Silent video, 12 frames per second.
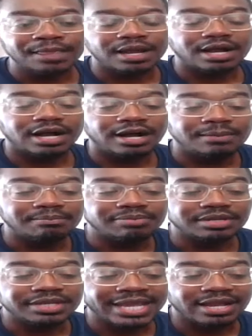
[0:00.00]
Um,
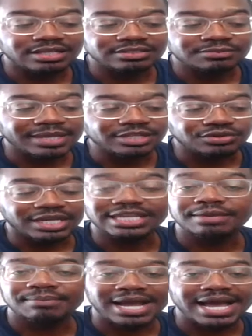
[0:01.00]
but now I just make sure I
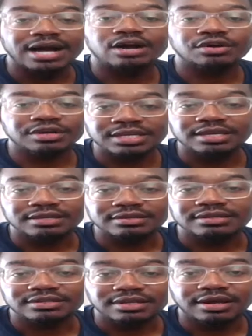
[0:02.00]
get my hour in,
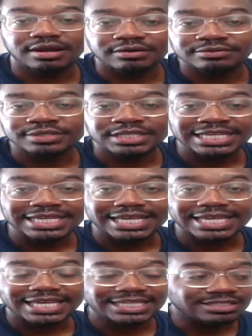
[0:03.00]
you know.
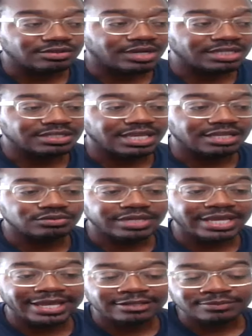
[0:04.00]
And so I schedule
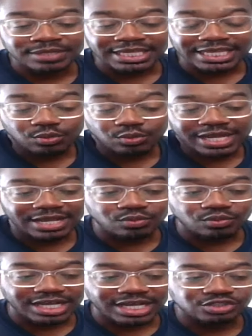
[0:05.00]
that. And when I
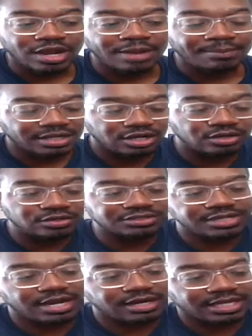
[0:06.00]
when I drop my goals
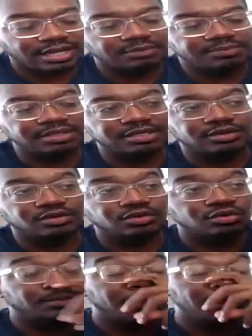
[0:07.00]
in our accountability
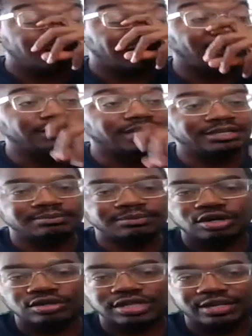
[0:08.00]
group, I'm letting them
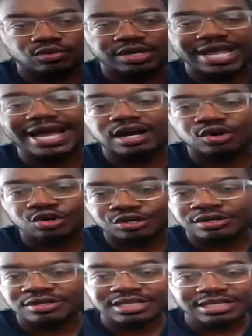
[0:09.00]
know like what
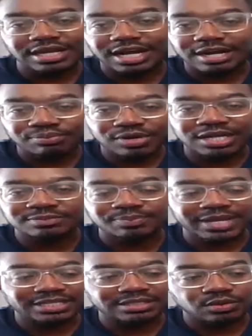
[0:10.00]
hour I'm
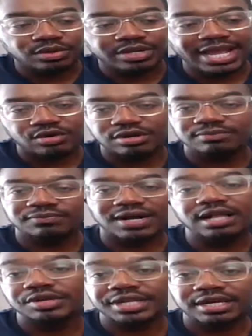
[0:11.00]
prospecting, what hour I'm
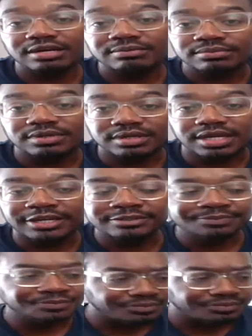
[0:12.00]
following up. Okay.
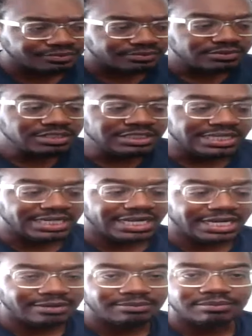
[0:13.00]

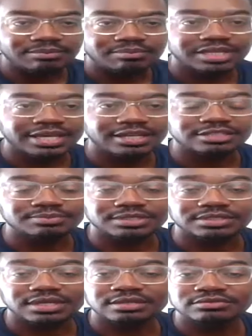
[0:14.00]
Um, but yeah, that's my
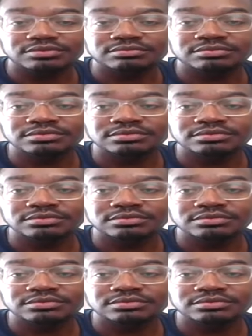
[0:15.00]
schedule.